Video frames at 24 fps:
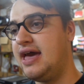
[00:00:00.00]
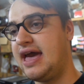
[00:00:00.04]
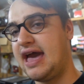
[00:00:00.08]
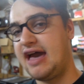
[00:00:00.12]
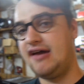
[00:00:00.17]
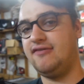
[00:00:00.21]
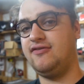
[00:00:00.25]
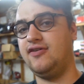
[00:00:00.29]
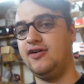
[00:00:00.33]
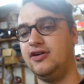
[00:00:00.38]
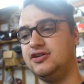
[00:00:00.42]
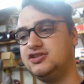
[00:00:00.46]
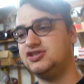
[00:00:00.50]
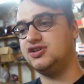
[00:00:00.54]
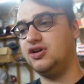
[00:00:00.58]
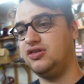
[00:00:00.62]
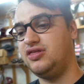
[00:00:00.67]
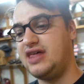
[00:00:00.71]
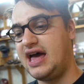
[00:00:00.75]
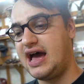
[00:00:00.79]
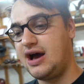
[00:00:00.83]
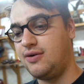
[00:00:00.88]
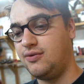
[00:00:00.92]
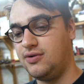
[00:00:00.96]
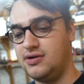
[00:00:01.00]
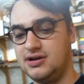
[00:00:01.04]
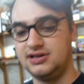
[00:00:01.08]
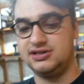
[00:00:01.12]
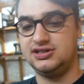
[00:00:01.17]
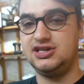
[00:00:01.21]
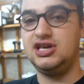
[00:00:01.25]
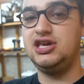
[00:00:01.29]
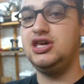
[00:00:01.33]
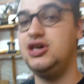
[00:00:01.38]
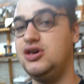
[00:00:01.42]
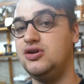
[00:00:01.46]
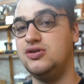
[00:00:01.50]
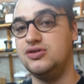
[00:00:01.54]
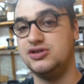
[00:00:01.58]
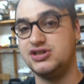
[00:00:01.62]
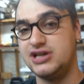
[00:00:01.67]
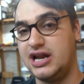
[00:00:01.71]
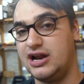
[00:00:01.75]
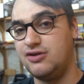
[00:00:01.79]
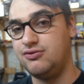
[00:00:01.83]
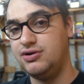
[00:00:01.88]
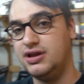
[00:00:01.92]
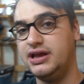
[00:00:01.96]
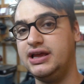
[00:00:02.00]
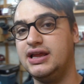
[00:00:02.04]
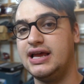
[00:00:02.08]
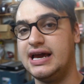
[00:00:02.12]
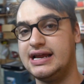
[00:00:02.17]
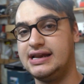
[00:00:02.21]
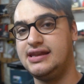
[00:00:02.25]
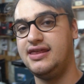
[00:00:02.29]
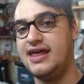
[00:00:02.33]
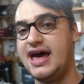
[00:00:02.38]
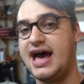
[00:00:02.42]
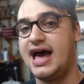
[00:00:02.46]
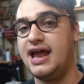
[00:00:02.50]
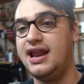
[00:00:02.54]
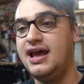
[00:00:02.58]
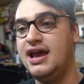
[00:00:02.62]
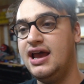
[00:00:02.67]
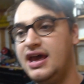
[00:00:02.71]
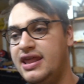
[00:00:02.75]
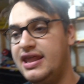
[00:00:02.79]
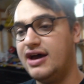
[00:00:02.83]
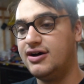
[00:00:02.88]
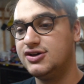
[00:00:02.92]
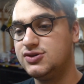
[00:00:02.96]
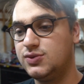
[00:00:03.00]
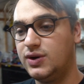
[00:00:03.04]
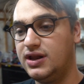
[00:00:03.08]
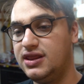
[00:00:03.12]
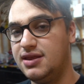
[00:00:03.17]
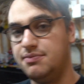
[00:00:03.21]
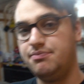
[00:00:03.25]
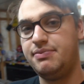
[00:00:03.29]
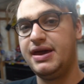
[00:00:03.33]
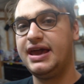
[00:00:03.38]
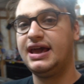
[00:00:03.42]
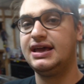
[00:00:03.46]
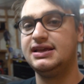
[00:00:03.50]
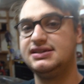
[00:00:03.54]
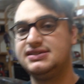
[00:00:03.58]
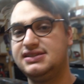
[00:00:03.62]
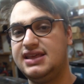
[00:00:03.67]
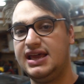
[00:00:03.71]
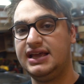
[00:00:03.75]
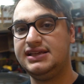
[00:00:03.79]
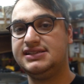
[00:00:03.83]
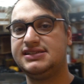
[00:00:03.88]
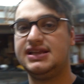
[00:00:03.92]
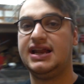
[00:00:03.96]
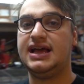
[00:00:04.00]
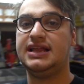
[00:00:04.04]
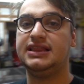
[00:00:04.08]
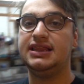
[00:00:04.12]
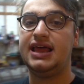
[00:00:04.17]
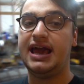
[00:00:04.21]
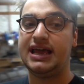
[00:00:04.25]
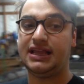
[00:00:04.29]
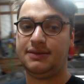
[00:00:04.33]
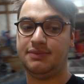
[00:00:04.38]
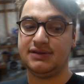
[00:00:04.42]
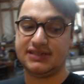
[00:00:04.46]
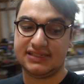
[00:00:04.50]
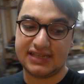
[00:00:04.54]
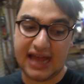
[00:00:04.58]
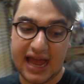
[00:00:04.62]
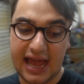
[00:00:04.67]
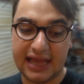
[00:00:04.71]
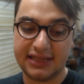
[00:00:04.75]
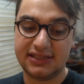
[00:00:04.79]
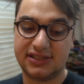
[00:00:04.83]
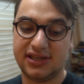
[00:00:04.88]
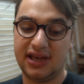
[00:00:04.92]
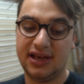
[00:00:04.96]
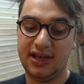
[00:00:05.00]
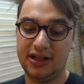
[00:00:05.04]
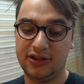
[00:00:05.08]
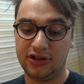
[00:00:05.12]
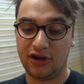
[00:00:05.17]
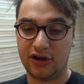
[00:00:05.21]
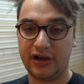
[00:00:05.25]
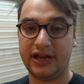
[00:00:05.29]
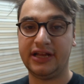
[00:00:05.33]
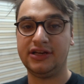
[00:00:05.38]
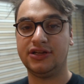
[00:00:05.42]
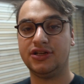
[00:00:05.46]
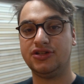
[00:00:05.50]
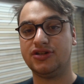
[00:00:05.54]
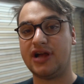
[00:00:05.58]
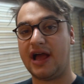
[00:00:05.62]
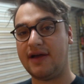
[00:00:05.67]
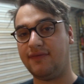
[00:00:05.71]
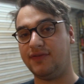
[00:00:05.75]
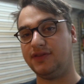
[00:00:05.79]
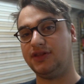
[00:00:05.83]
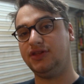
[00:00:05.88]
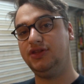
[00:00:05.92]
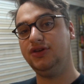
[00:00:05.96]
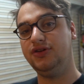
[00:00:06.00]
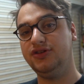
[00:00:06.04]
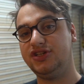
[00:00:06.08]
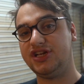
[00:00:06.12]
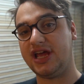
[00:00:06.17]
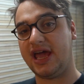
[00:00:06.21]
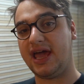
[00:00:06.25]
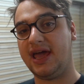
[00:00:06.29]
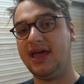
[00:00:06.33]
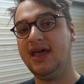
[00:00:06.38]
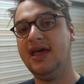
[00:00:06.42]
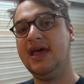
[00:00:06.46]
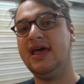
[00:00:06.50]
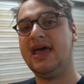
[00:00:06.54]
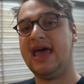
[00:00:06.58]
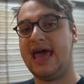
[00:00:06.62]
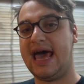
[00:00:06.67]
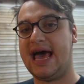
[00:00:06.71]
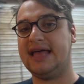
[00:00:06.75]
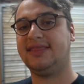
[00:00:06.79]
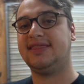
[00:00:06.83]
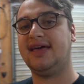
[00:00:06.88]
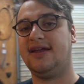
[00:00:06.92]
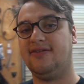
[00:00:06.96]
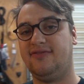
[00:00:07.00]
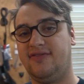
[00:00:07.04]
ever, so that was huge, and I really liked that. That was one of the biggest things that I liked besides learning to drive with the 2J at that